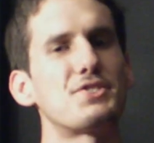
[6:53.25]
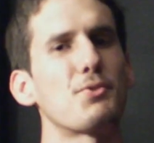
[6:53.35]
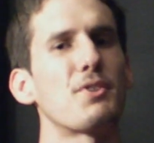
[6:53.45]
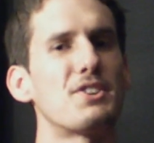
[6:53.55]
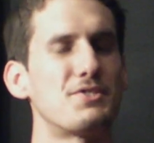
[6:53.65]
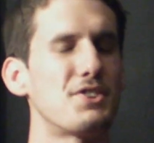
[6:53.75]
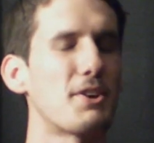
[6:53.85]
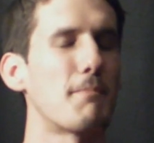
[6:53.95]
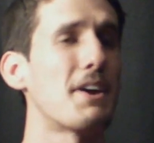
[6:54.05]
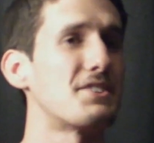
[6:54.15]
story is
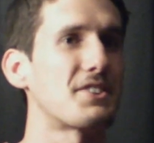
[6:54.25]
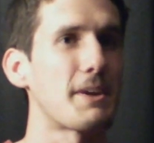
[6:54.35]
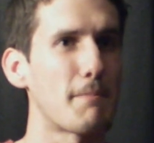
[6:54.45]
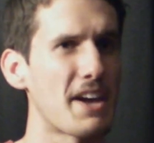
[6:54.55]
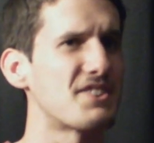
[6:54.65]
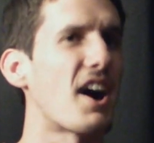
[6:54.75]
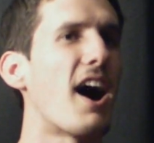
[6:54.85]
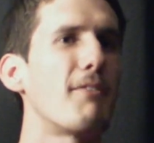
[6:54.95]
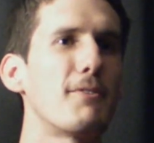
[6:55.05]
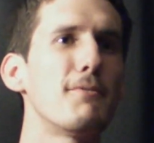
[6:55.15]
basically based
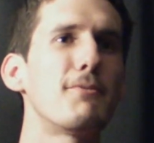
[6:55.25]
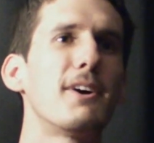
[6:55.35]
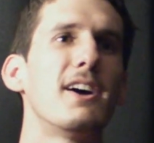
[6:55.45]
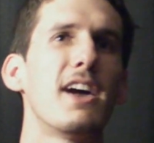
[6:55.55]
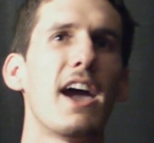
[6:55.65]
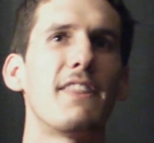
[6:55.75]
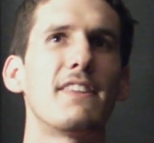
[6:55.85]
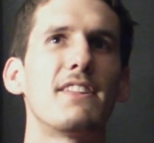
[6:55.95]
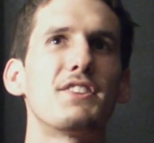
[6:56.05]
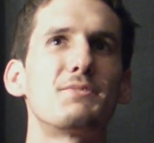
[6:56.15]
off of. And
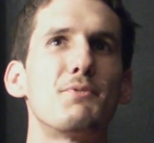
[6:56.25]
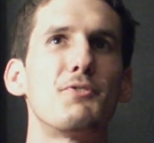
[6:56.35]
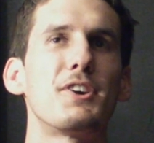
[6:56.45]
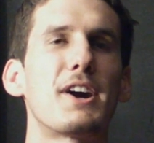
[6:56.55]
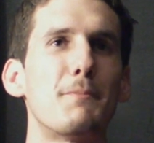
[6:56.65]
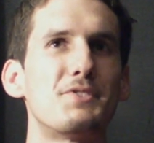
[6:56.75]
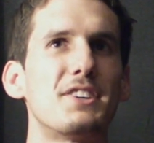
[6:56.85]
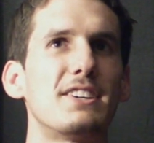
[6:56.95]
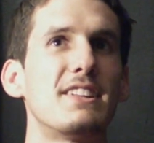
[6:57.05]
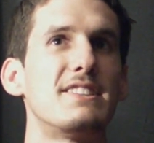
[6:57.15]
then this movie comes
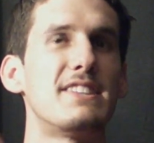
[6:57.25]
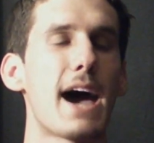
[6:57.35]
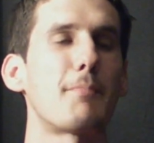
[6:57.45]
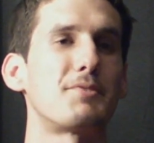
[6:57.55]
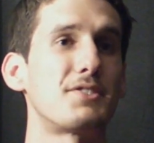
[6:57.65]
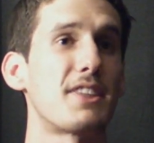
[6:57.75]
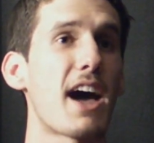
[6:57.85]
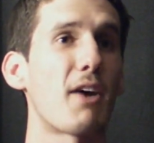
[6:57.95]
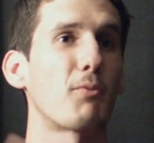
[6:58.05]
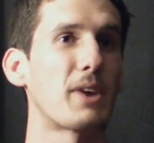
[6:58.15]
in and adapts
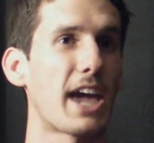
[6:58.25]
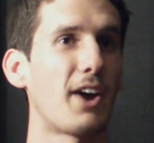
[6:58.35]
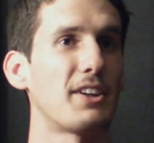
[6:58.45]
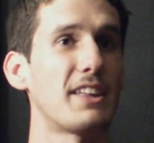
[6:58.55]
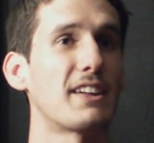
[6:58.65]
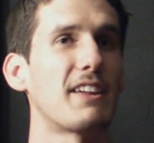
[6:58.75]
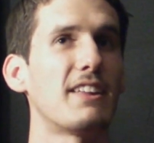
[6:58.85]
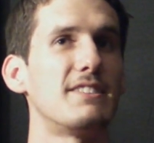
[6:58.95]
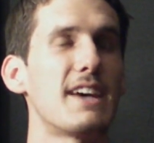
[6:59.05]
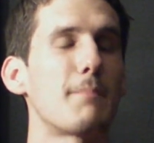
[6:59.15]
that reality and
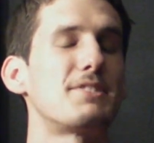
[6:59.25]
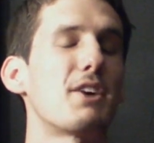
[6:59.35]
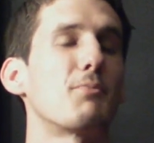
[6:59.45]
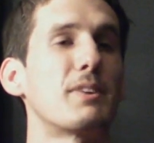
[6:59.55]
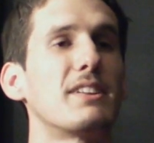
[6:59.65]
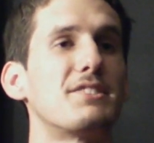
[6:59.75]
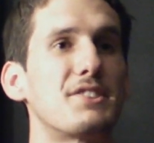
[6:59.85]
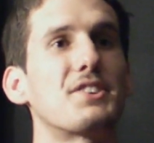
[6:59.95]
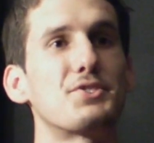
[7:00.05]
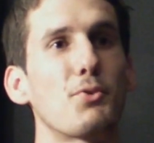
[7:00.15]
adapts that
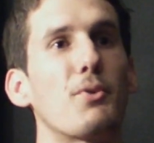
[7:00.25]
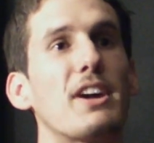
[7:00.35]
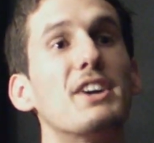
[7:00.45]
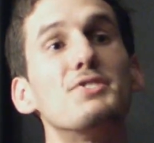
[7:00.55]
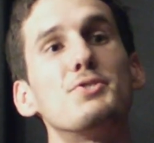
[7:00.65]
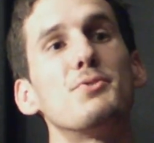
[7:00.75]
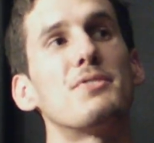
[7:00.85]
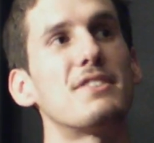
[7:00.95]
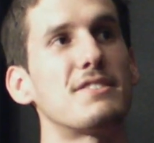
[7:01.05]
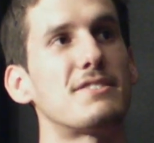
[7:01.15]
realistic story into
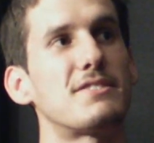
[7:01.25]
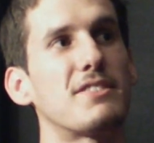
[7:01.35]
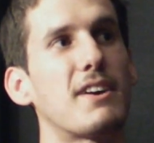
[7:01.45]
this